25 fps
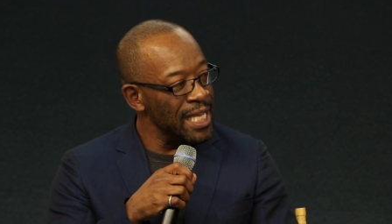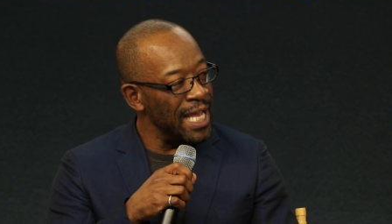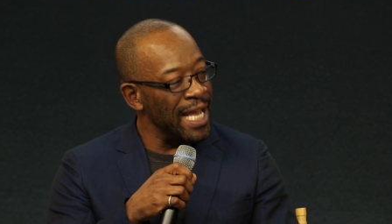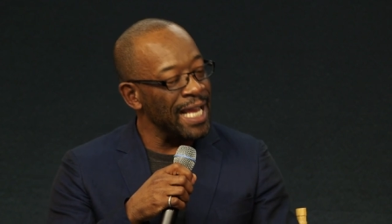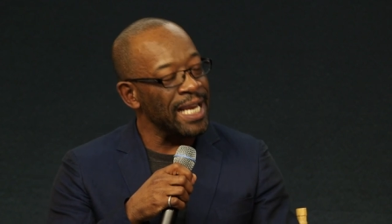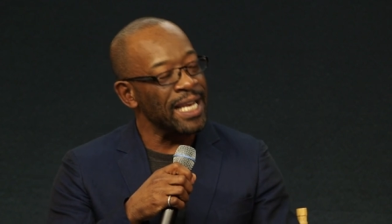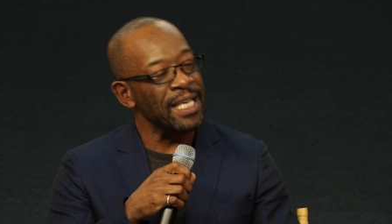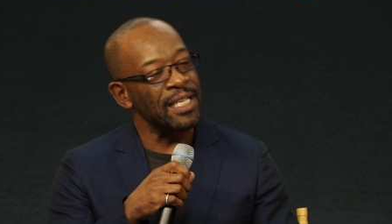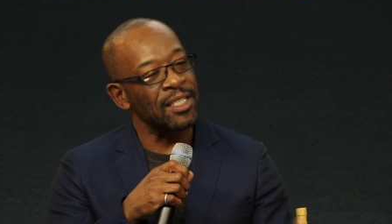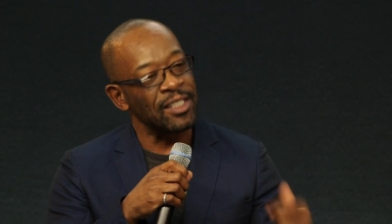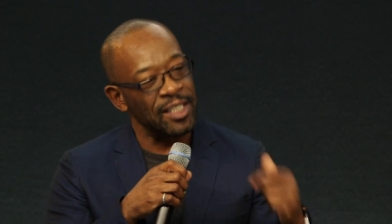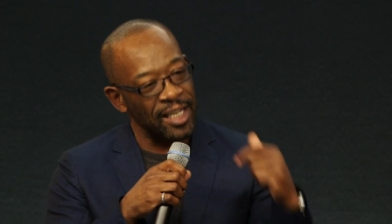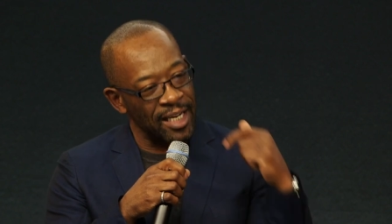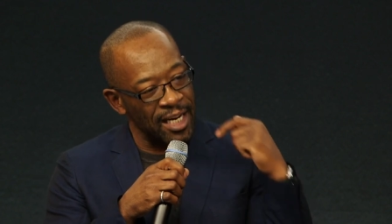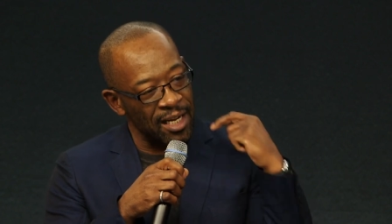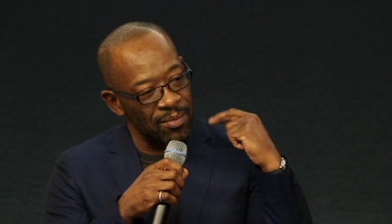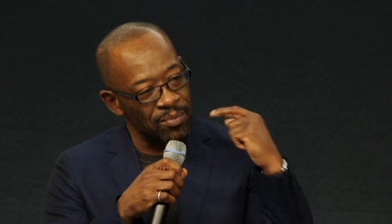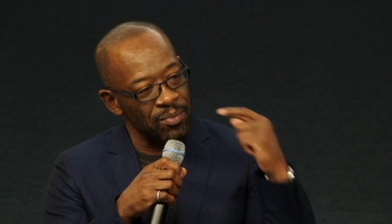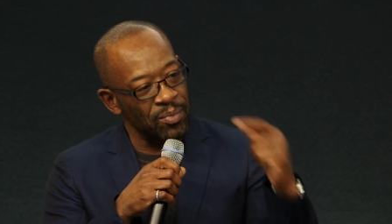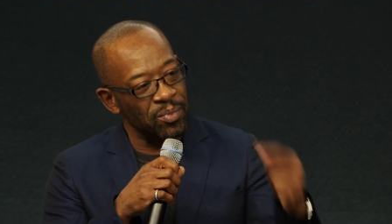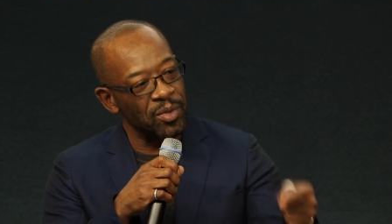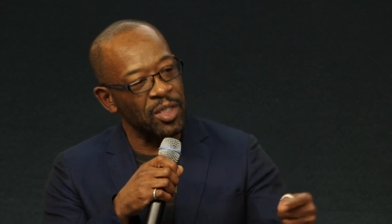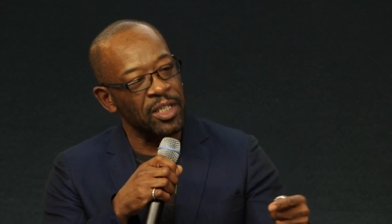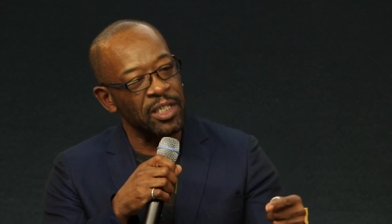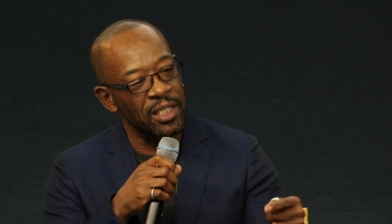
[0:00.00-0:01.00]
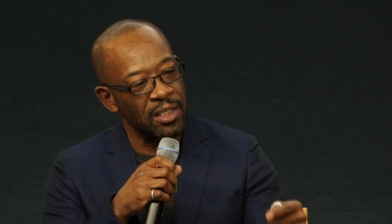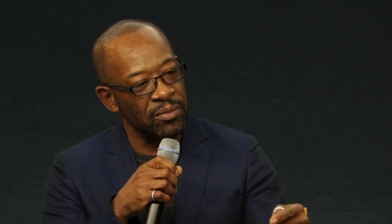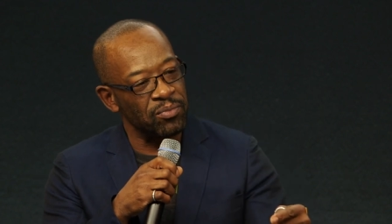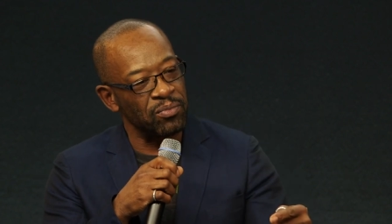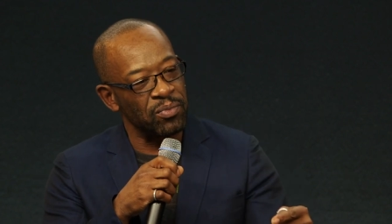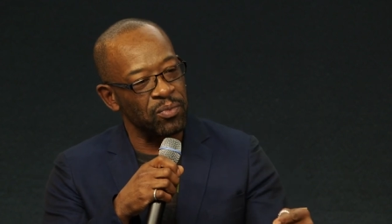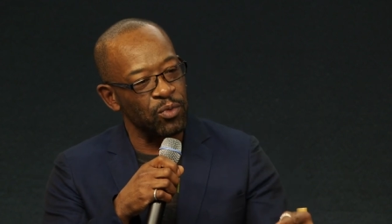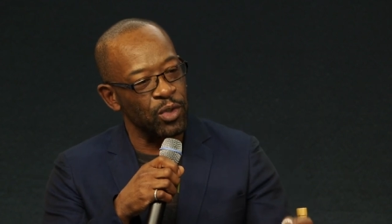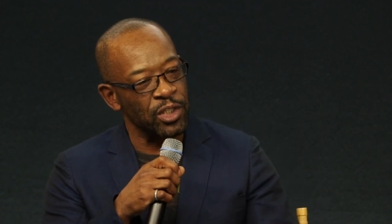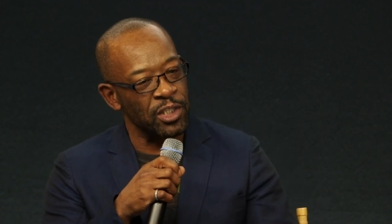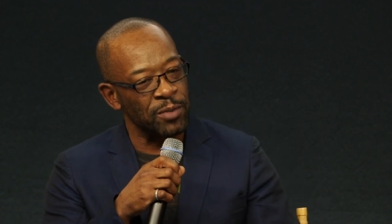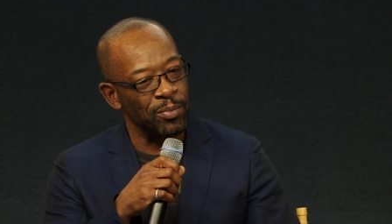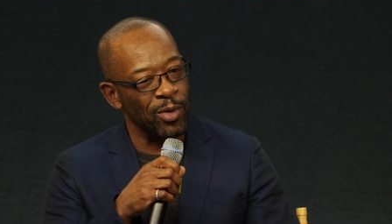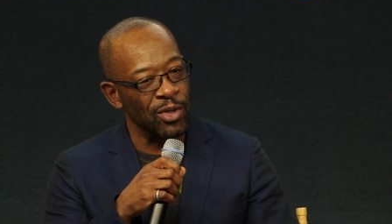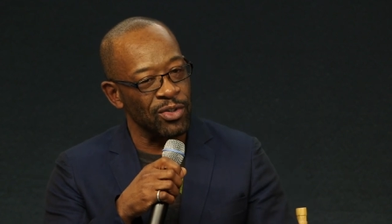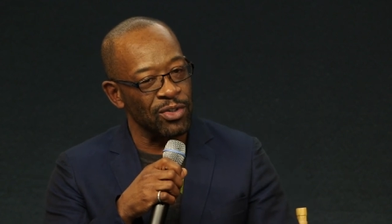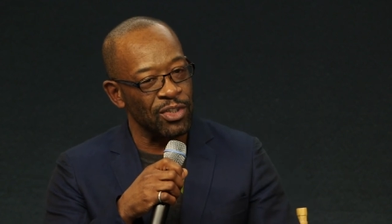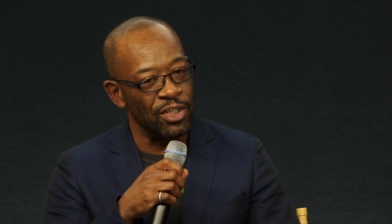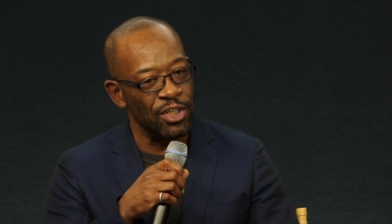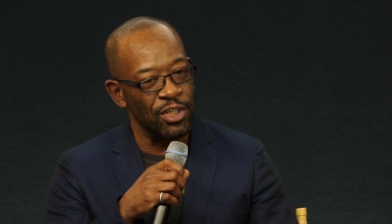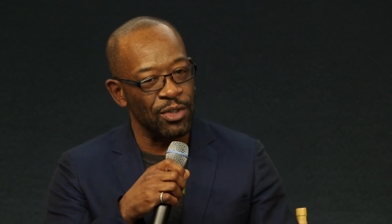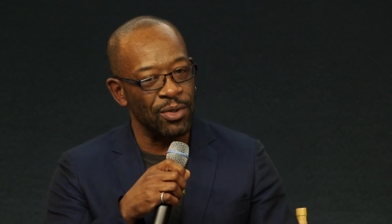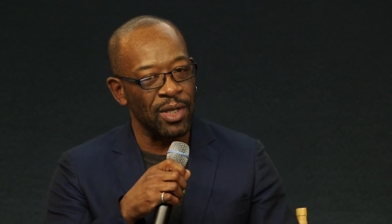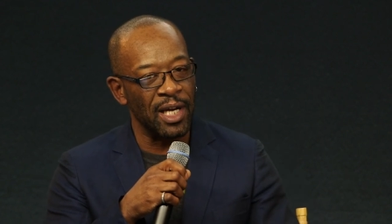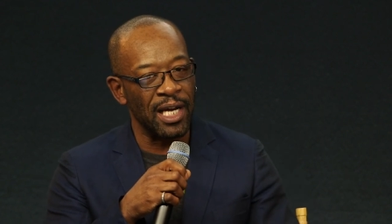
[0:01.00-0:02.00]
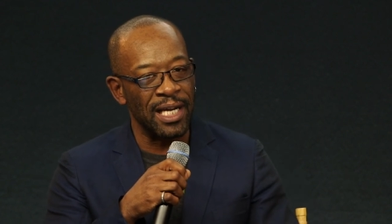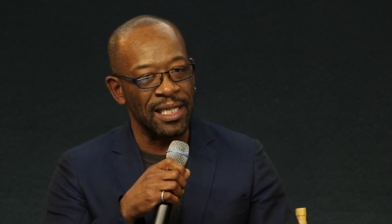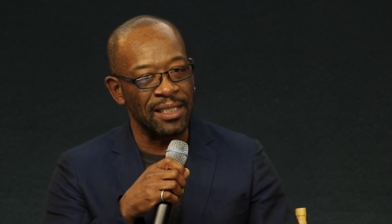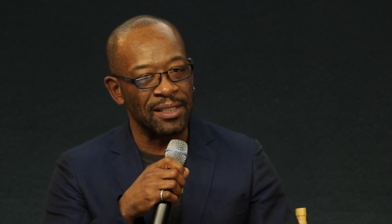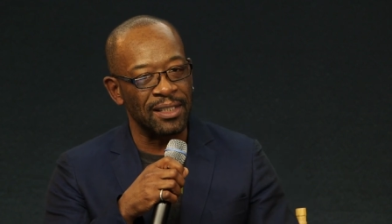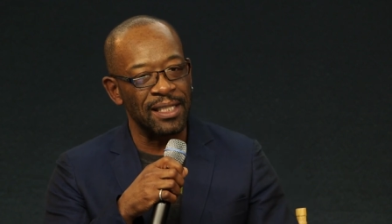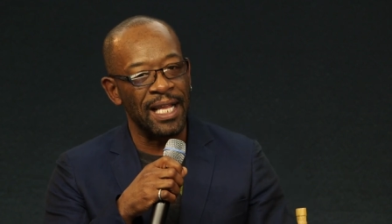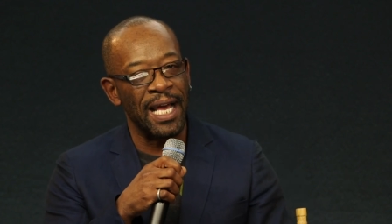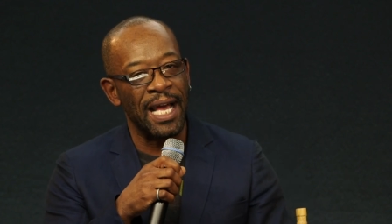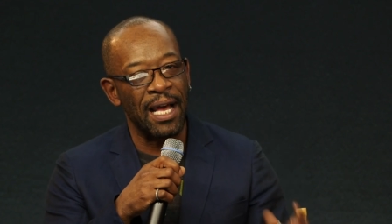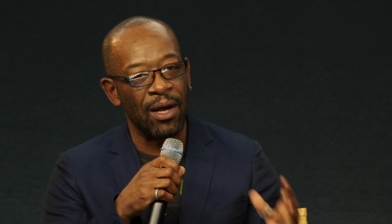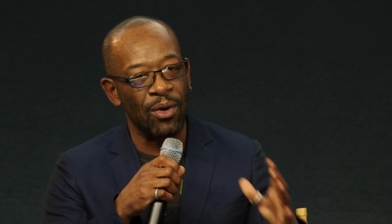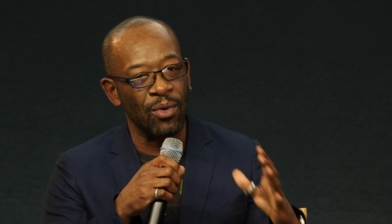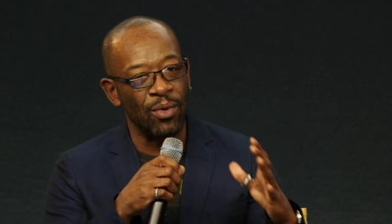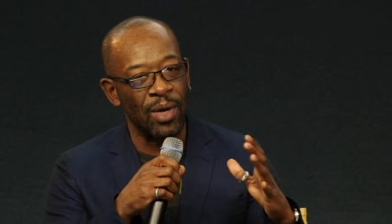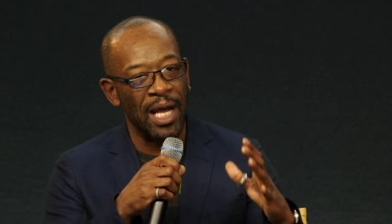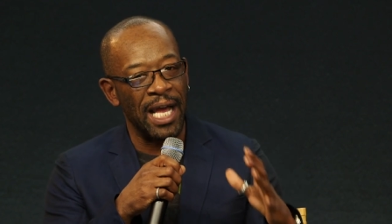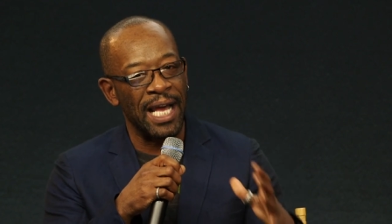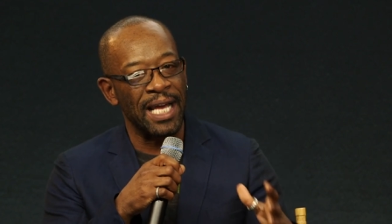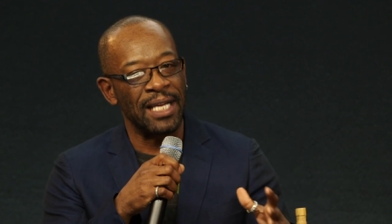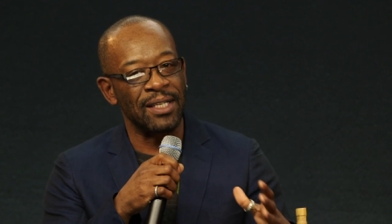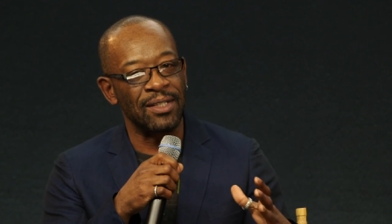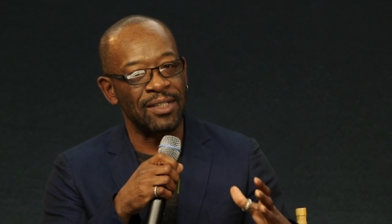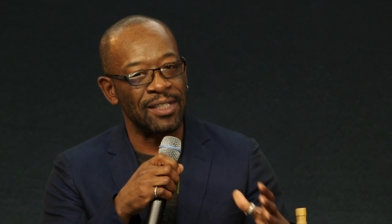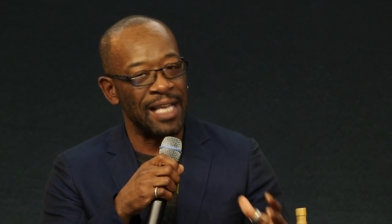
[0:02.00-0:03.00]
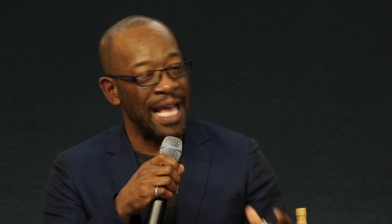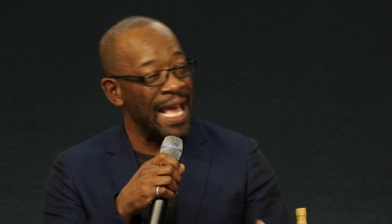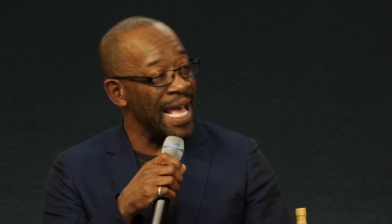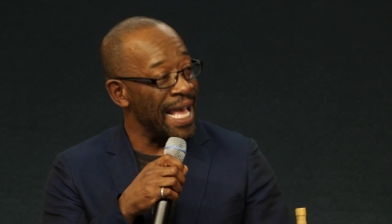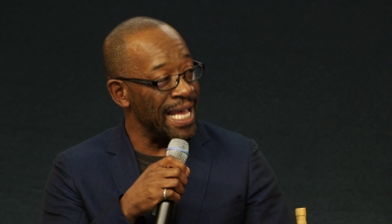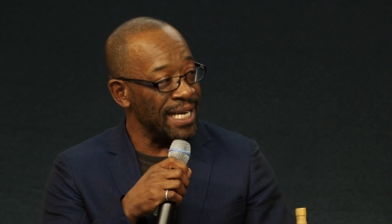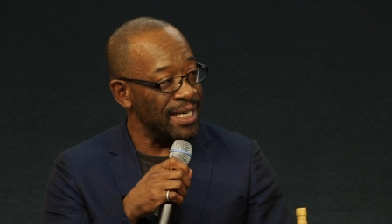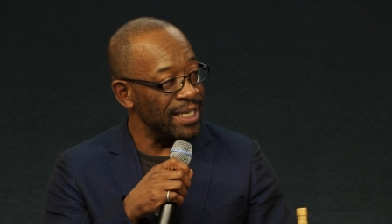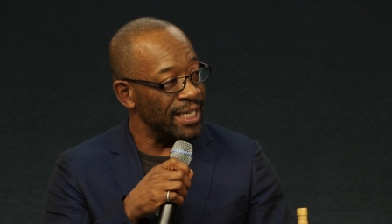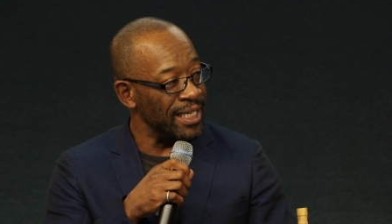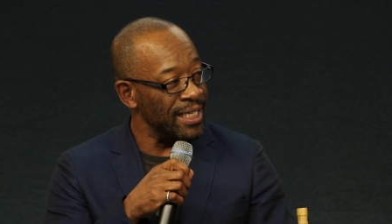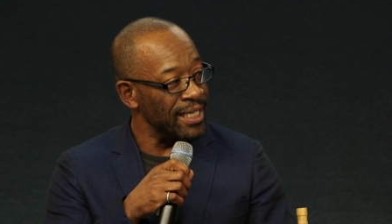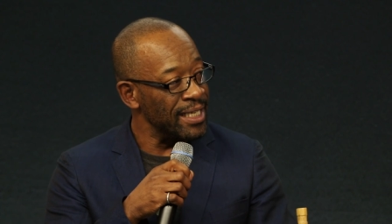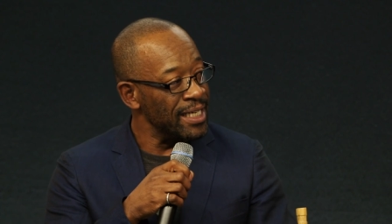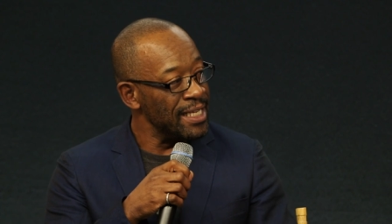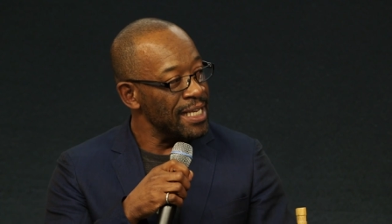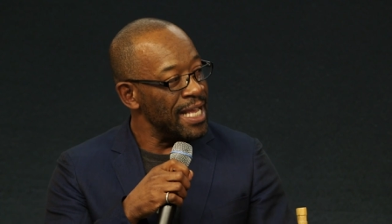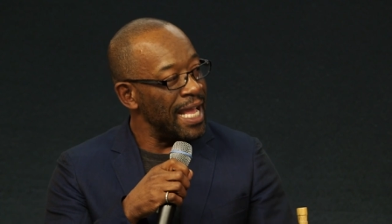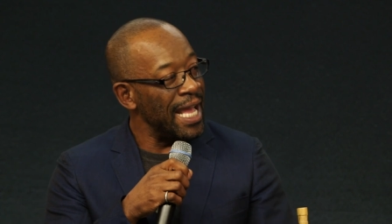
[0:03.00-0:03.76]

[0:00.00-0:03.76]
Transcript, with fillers: And he said, I'm going to respond to you guys now as Andy.